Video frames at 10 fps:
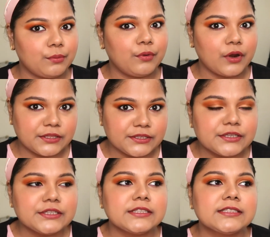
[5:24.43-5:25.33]

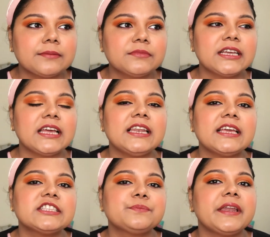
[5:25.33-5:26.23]
bronzers and something I
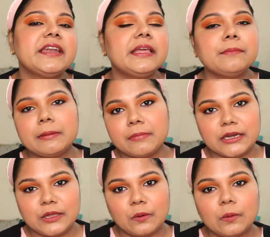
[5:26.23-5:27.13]
like spending my
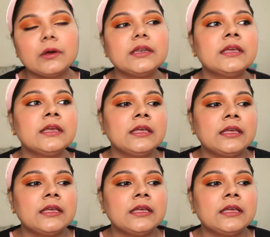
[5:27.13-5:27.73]
money on.